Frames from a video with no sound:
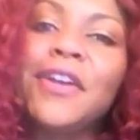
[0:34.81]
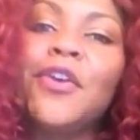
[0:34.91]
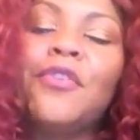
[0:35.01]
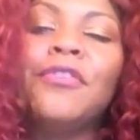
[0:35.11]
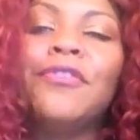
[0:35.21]

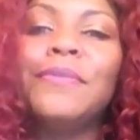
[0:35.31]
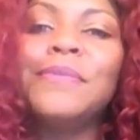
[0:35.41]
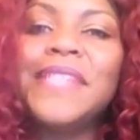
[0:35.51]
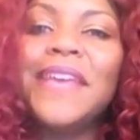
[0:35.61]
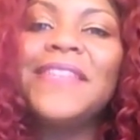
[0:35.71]
over from
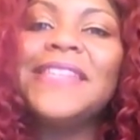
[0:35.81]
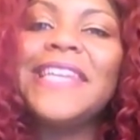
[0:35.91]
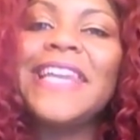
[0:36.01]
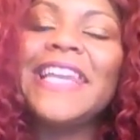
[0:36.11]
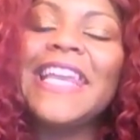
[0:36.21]

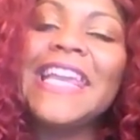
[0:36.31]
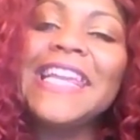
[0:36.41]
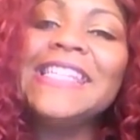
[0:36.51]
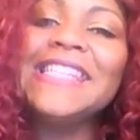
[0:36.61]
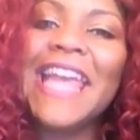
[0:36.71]
seventeen
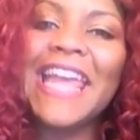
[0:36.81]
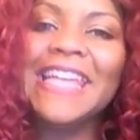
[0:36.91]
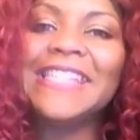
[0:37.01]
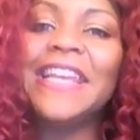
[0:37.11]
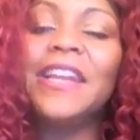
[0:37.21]
into
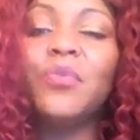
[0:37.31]
eighteen,